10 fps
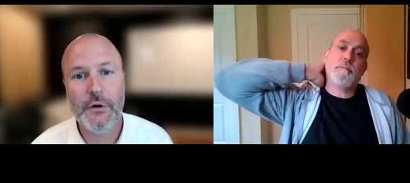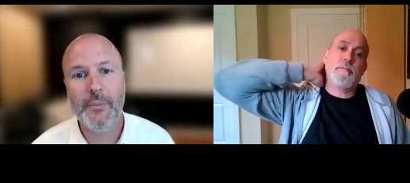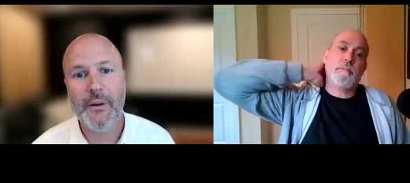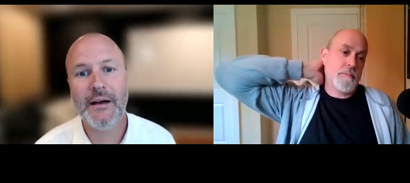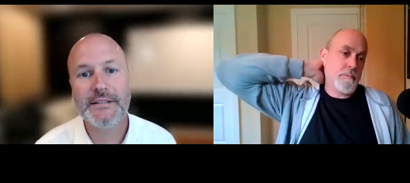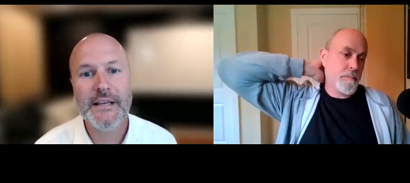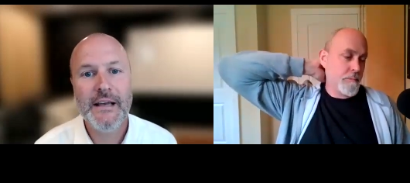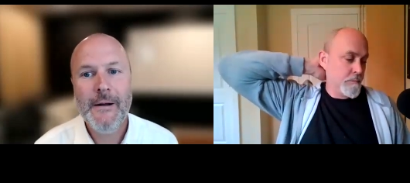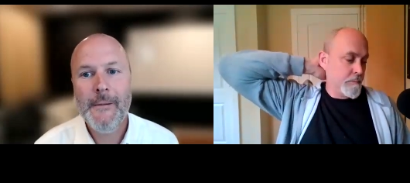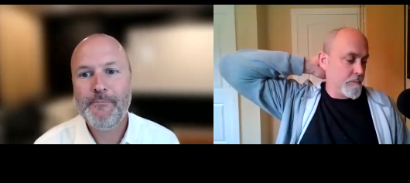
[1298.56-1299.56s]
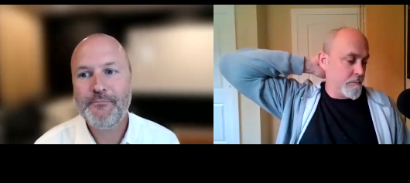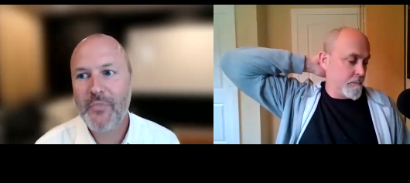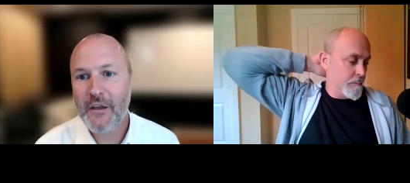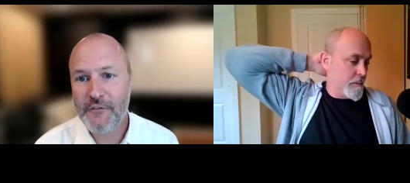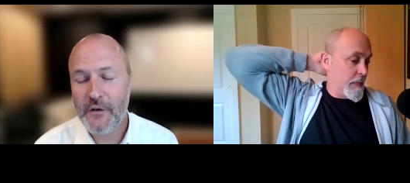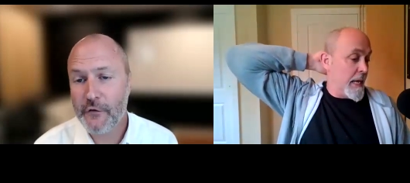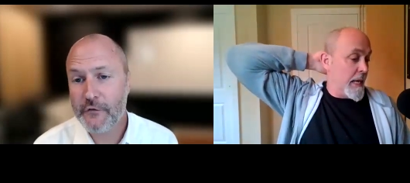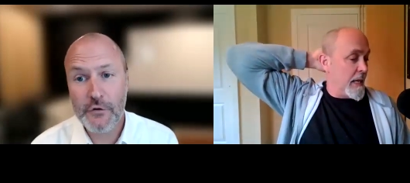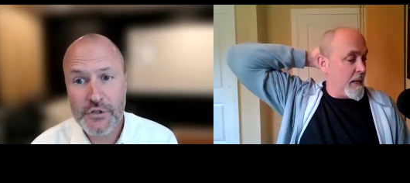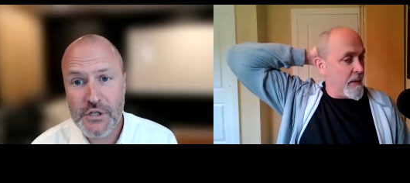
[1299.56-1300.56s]
Speaker 1: it because it feels
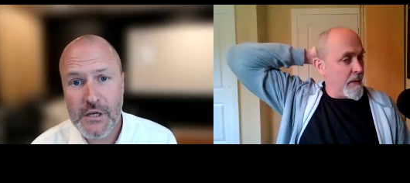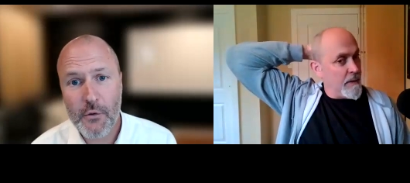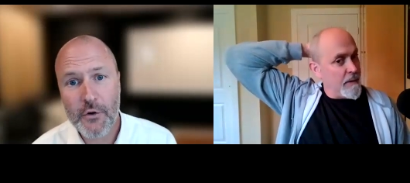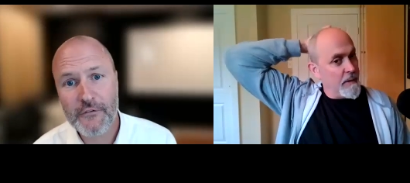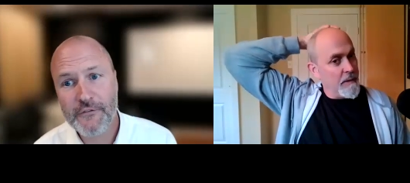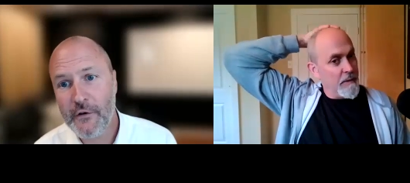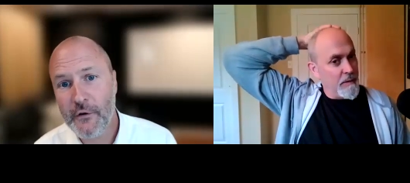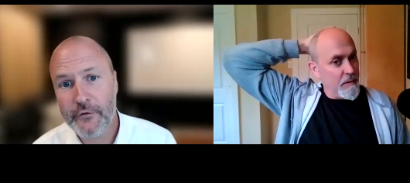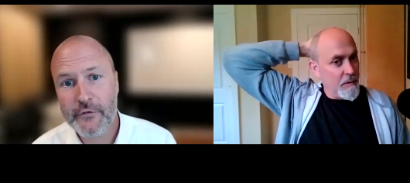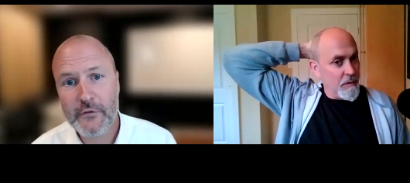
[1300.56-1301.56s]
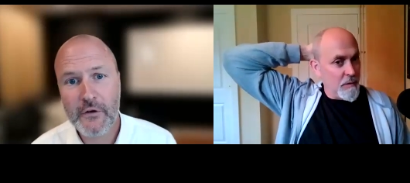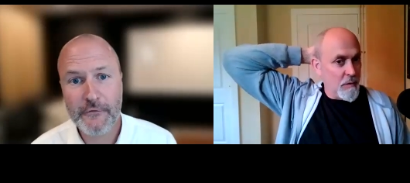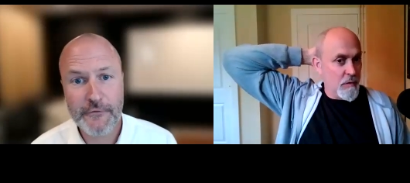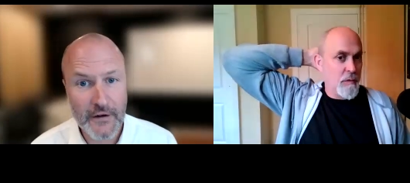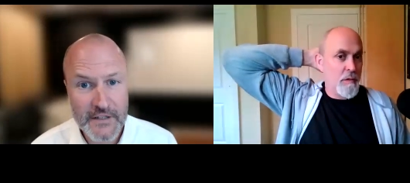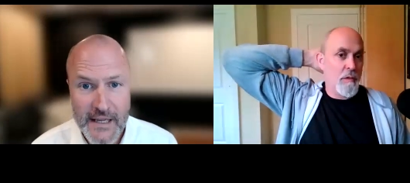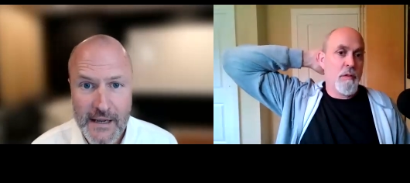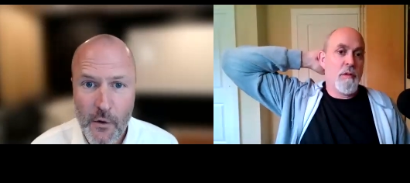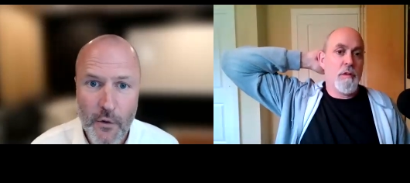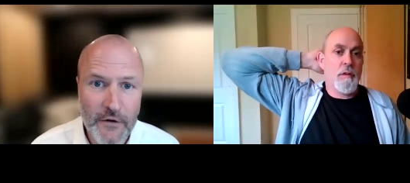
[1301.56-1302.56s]
douchey or it feels confronting
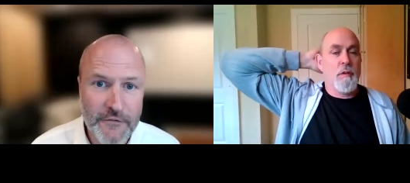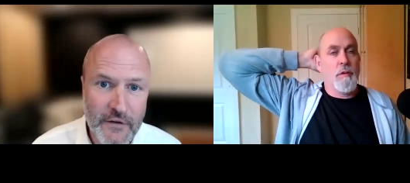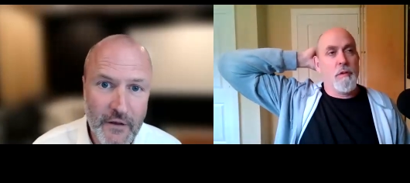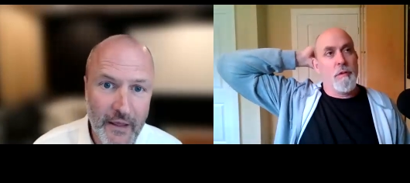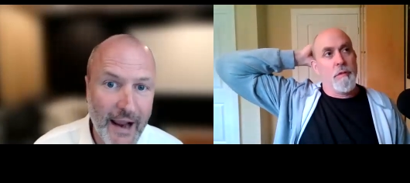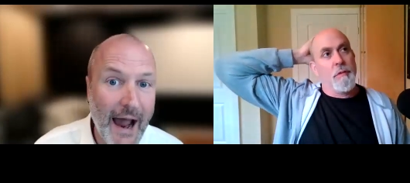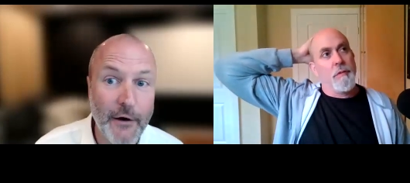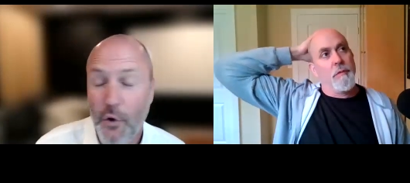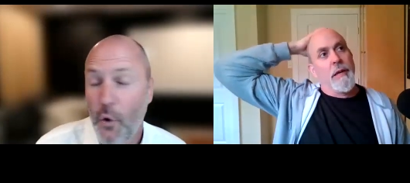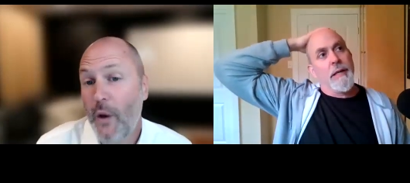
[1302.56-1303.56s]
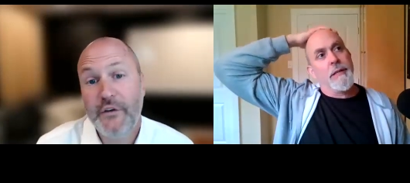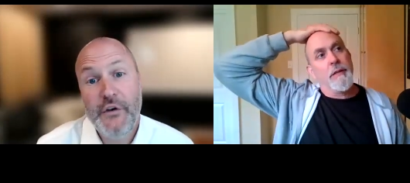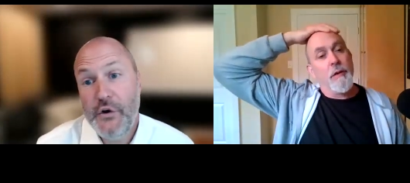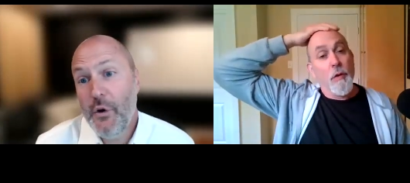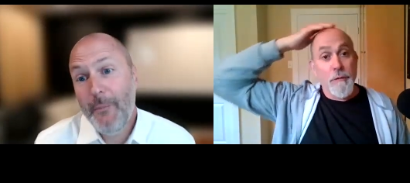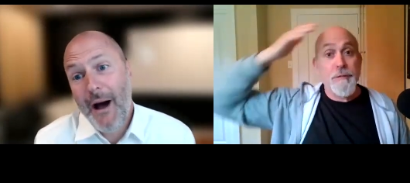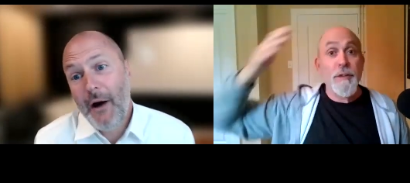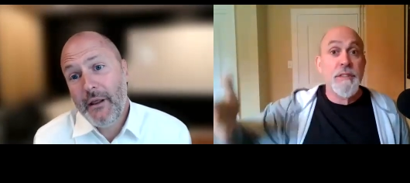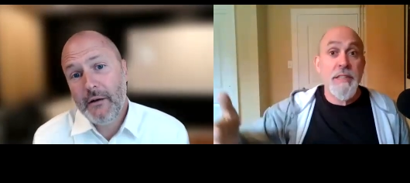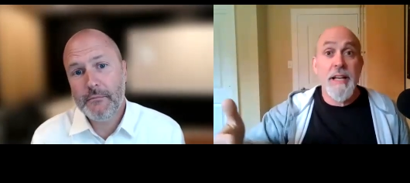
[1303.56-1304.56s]
or it feels like I don't know what to do or about it.
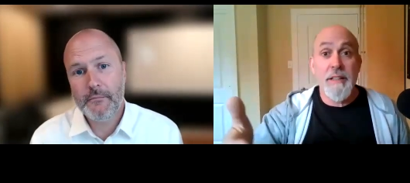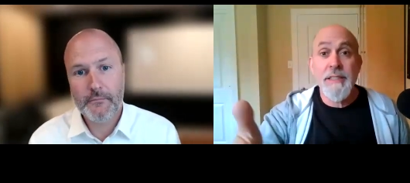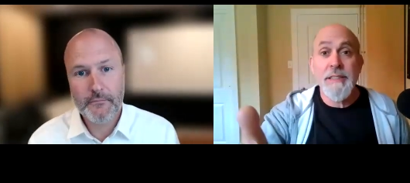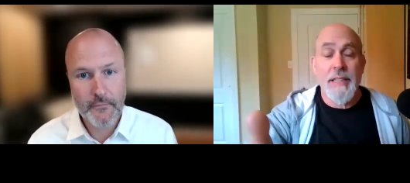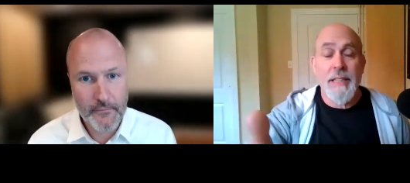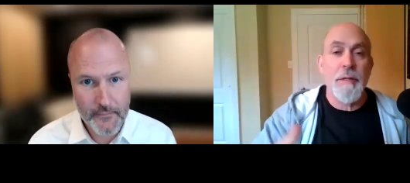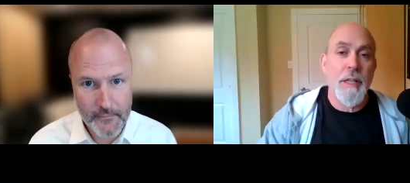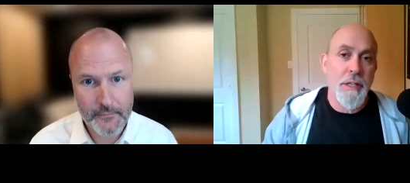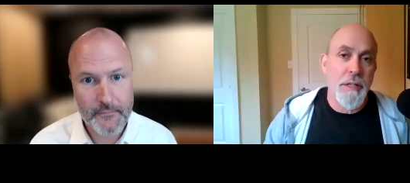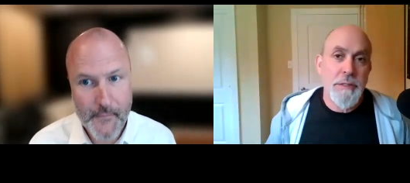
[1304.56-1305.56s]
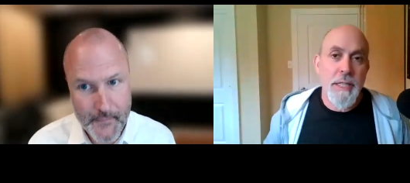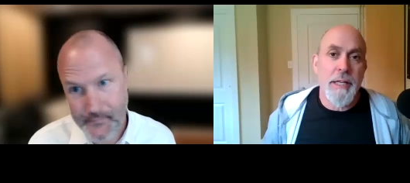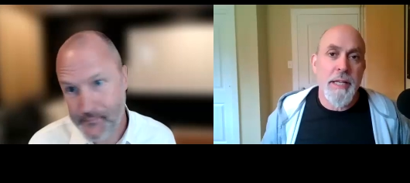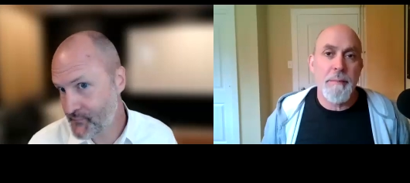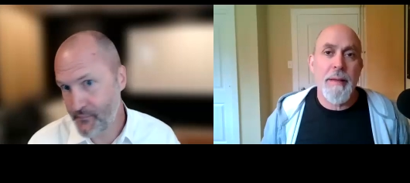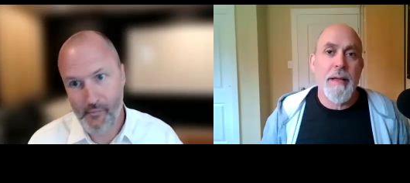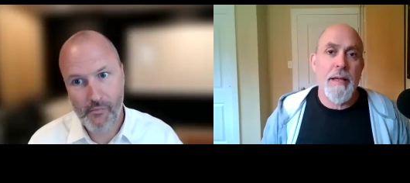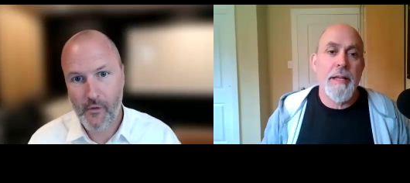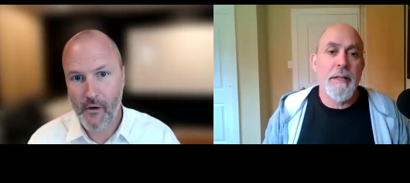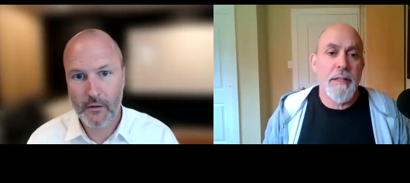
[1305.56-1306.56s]
feels it.
Speaker 2: nihilistic. I mean, like you said, it came out,
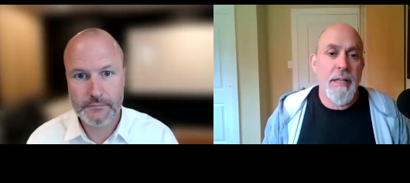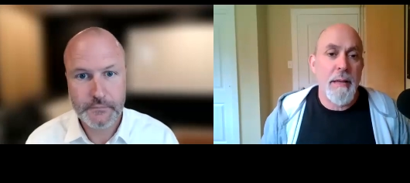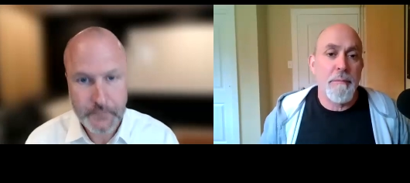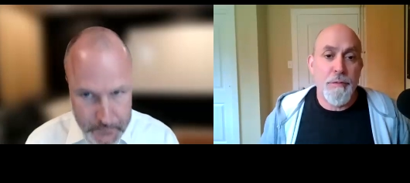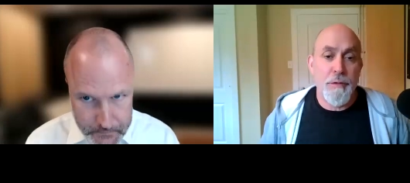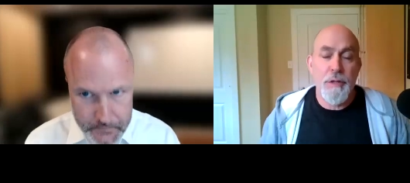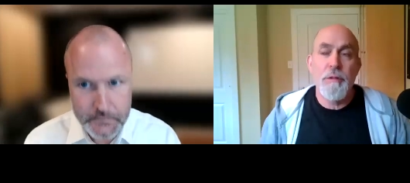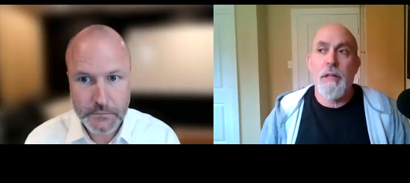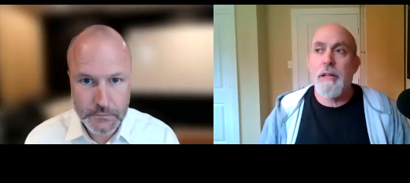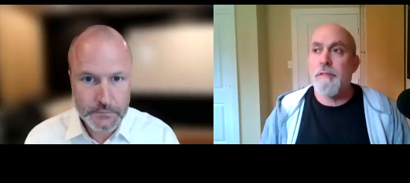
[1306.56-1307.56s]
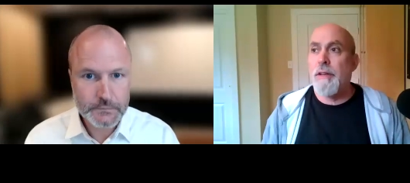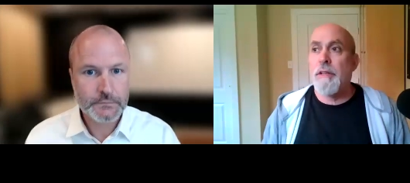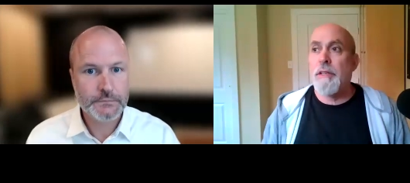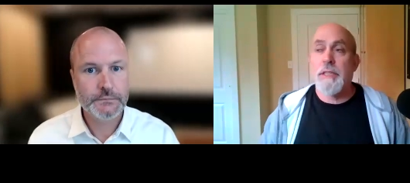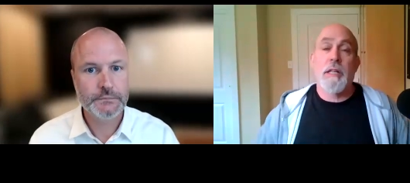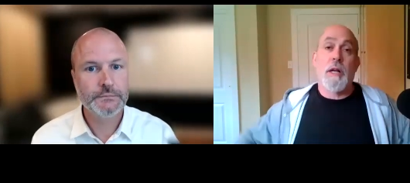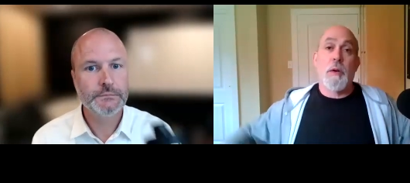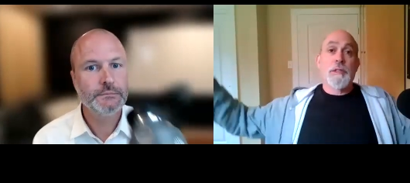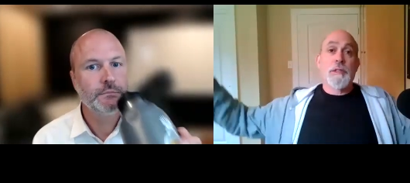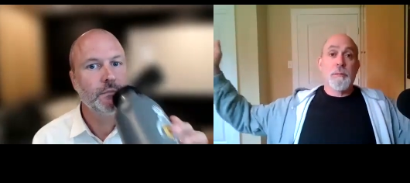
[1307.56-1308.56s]
it came for you like fatalistic, like
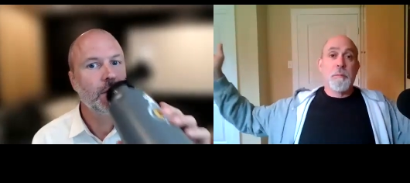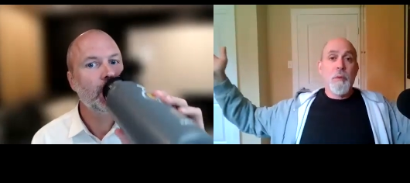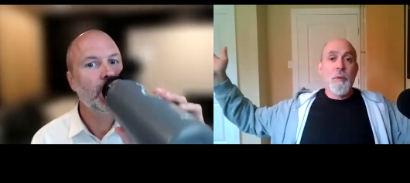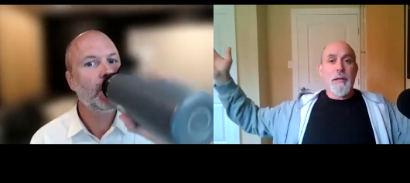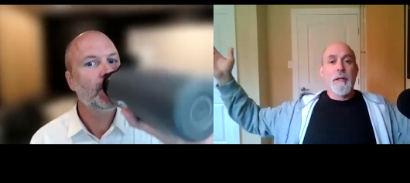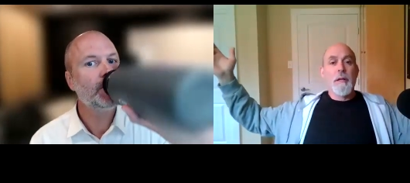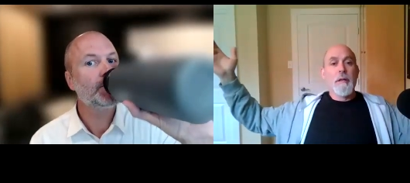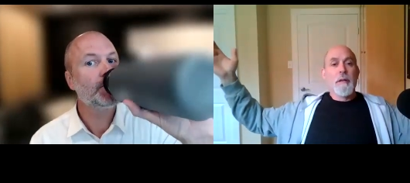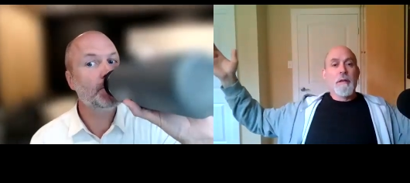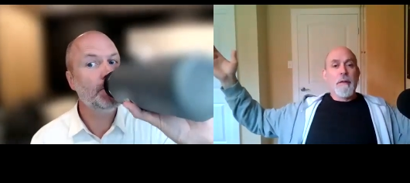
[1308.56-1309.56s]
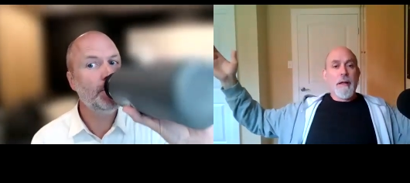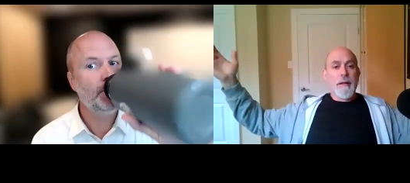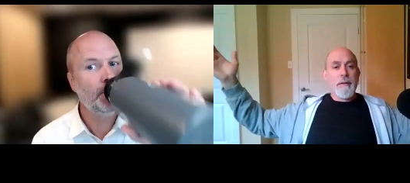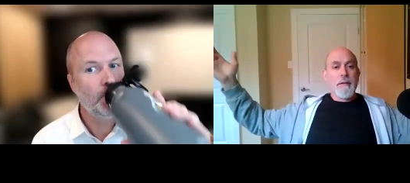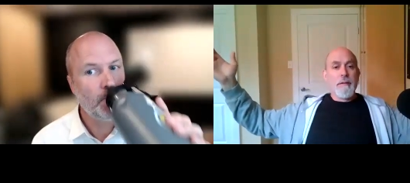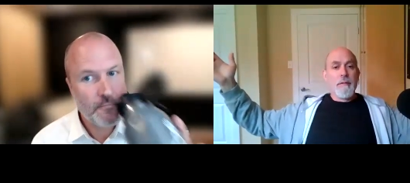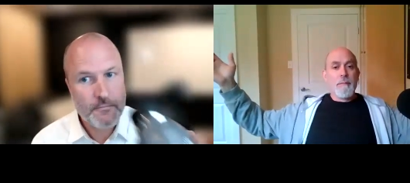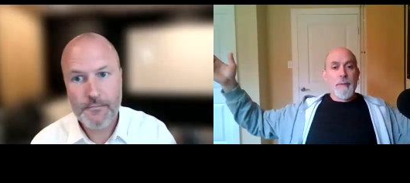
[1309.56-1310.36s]
what's the point? Mm-hmm. Right. Mm-hmm.